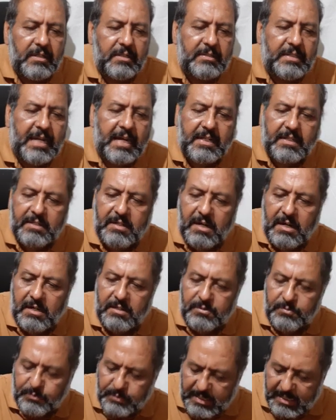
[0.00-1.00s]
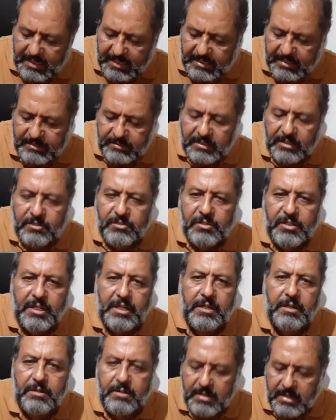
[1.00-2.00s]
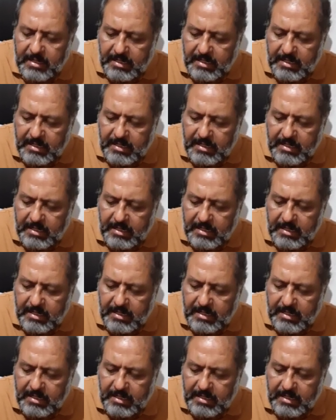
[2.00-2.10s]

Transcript: that cause break in the skin